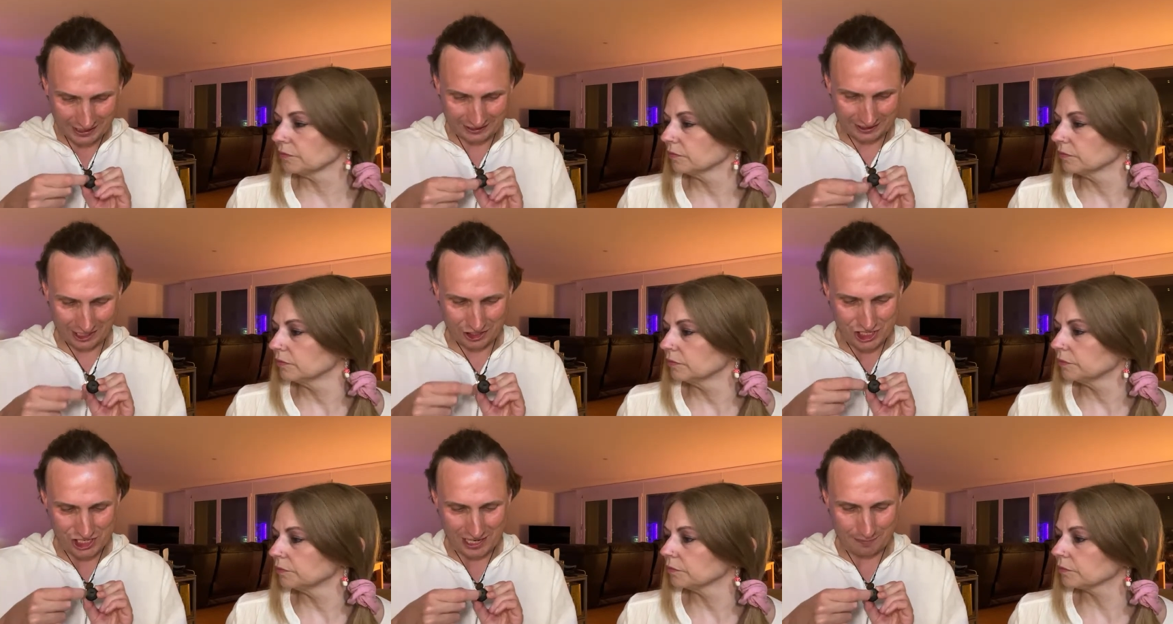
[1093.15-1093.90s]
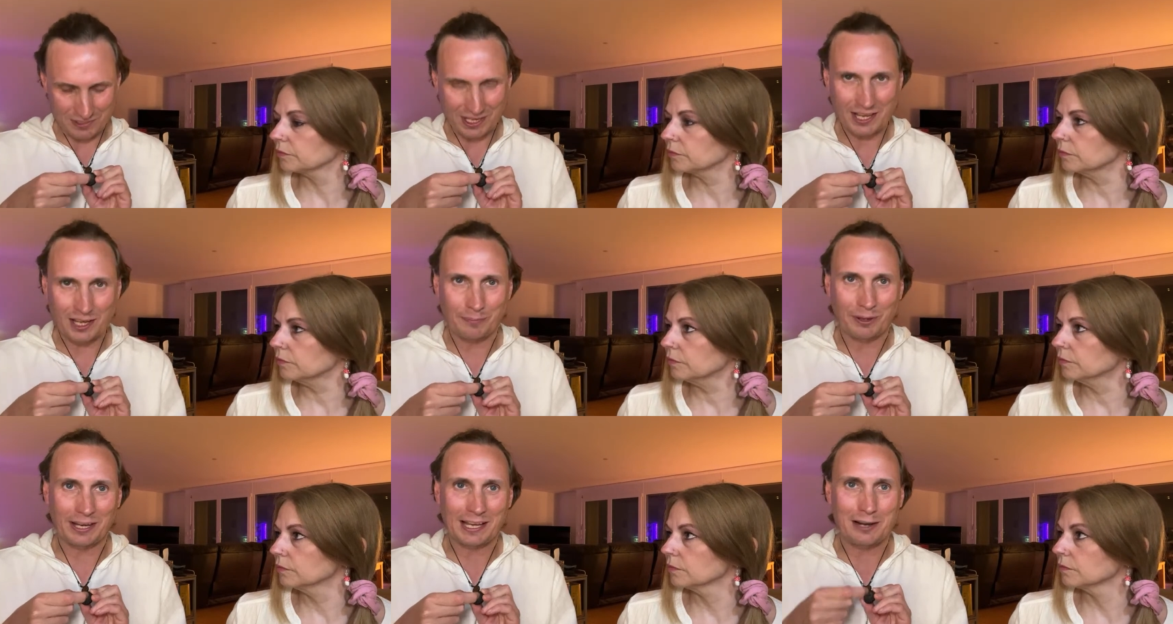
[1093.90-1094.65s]
Speaker 1: It's kind of chipped here, but
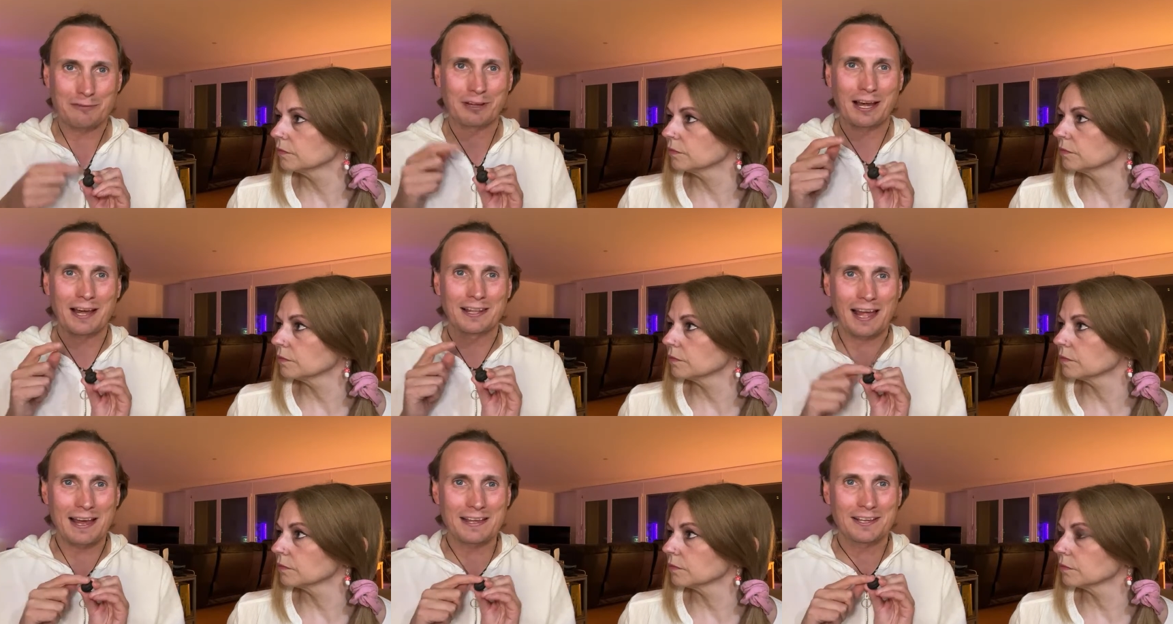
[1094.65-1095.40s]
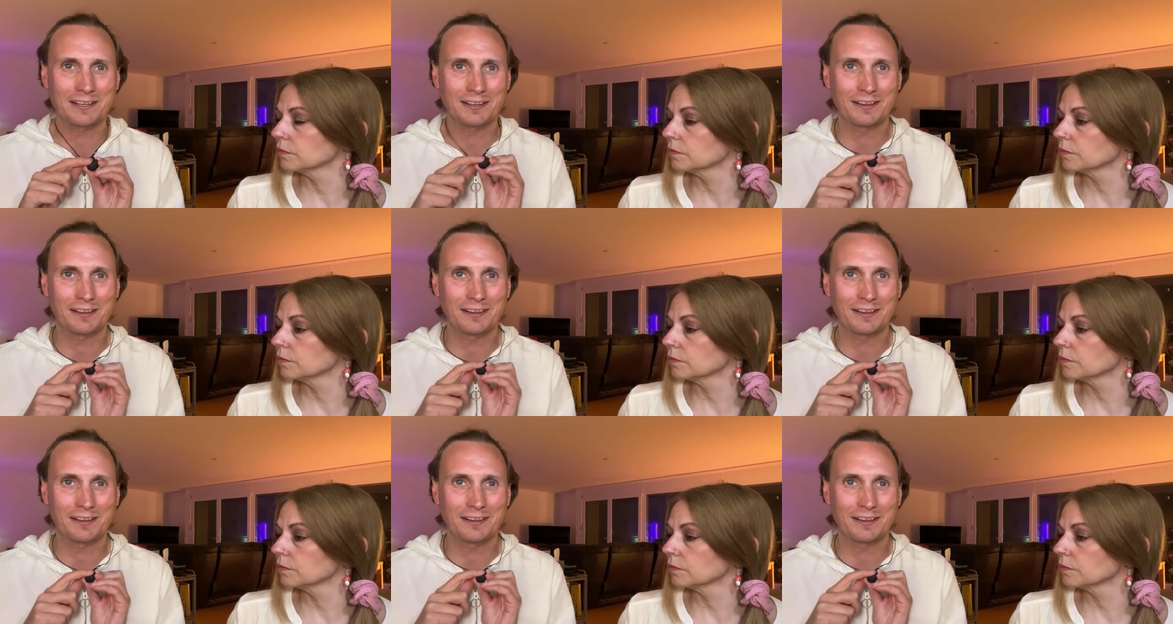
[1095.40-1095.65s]
I kind of I like